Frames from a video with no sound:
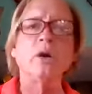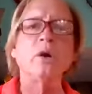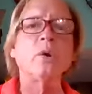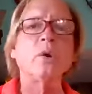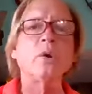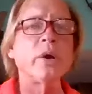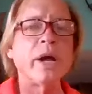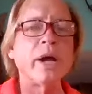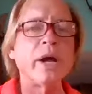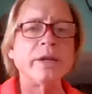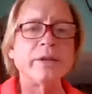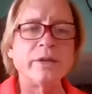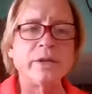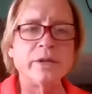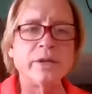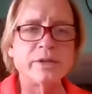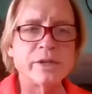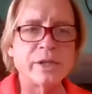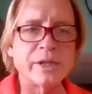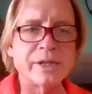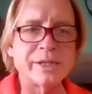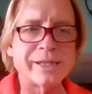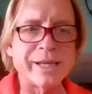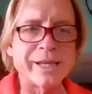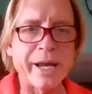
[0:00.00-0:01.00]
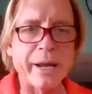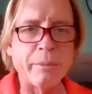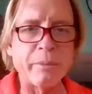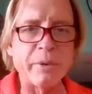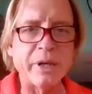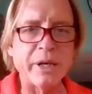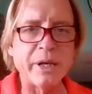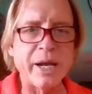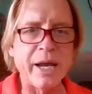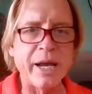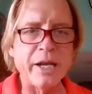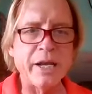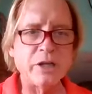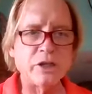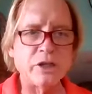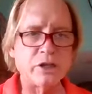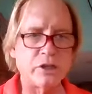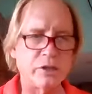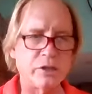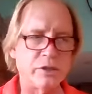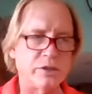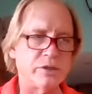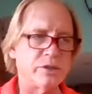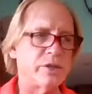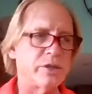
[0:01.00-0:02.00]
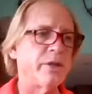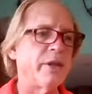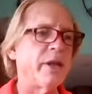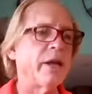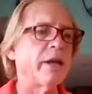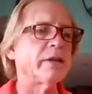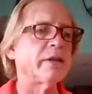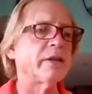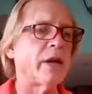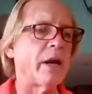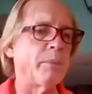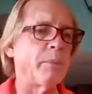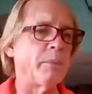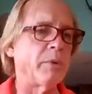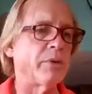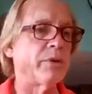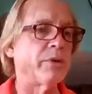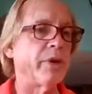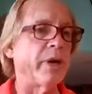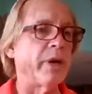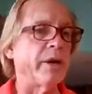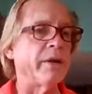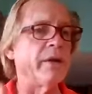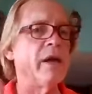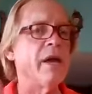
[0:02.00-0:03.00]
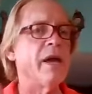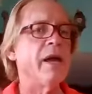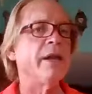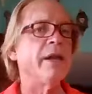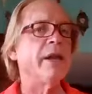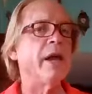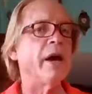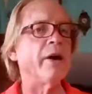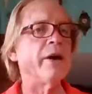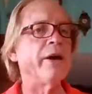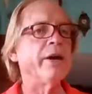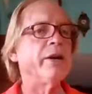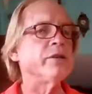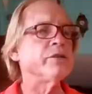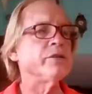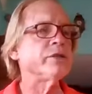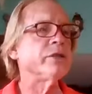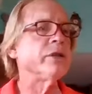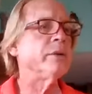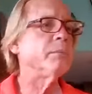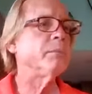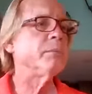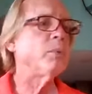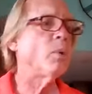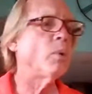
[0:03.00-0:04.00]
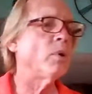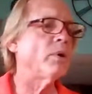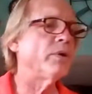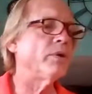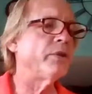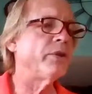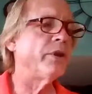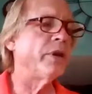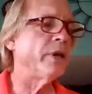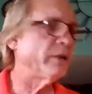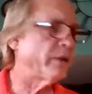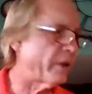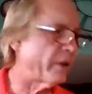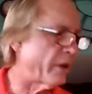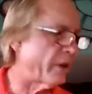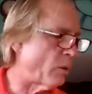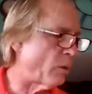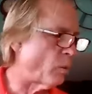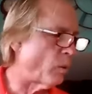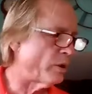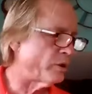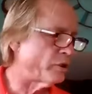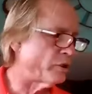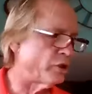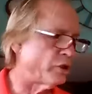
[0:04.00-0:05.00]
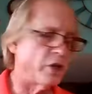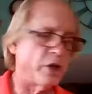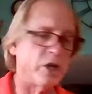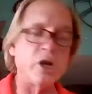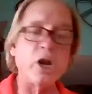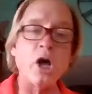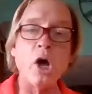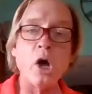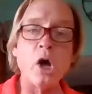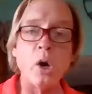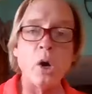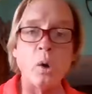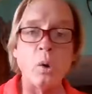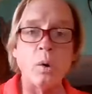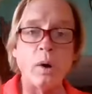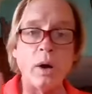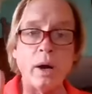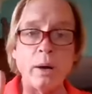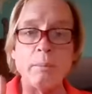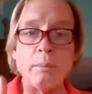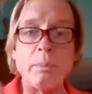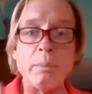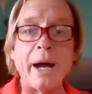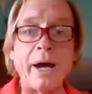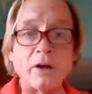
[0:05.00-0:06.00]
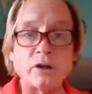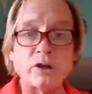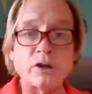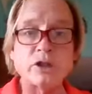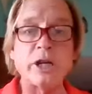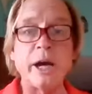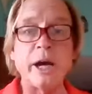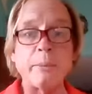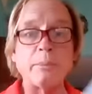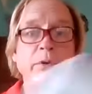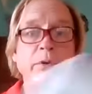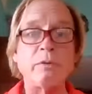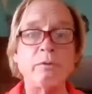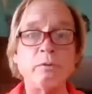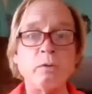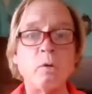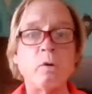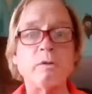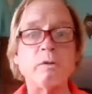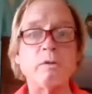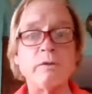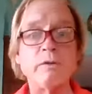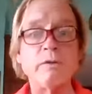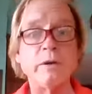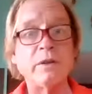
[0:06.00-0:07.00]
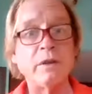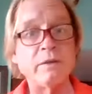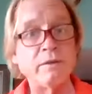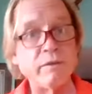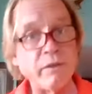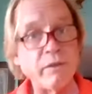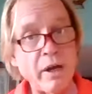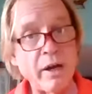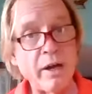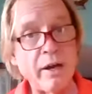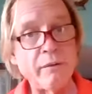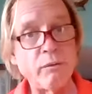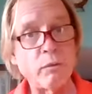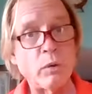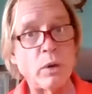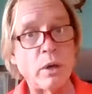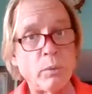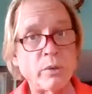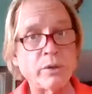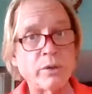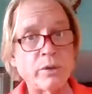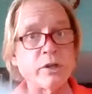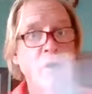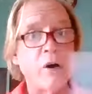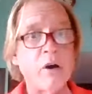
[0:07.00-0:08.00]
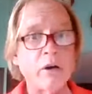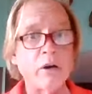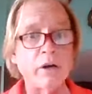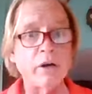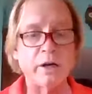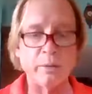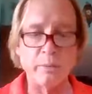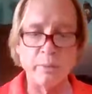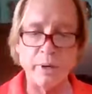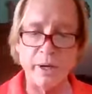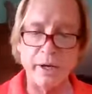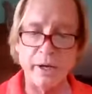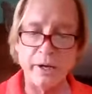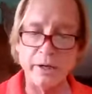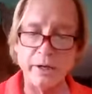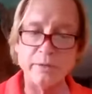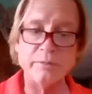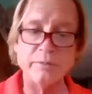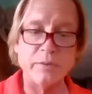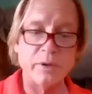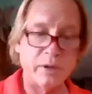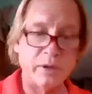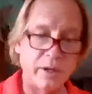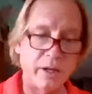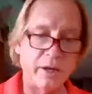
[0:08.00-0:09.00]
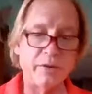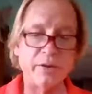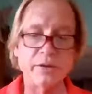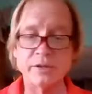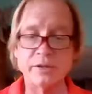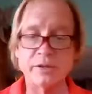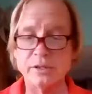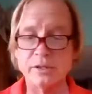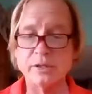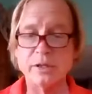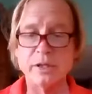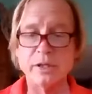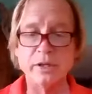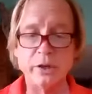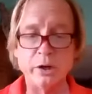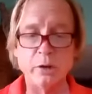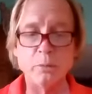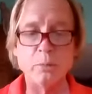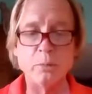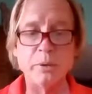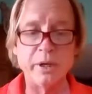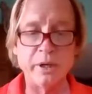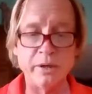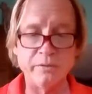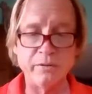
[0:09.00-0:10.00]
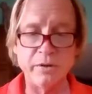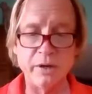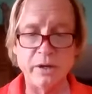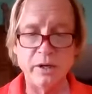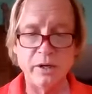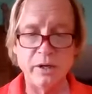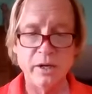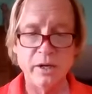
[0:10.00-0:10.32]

create these examinations and that type of thing. Now, here's an important thing that I want you to know about Chapter 455 while we're talking about it. Now, this is a little bit of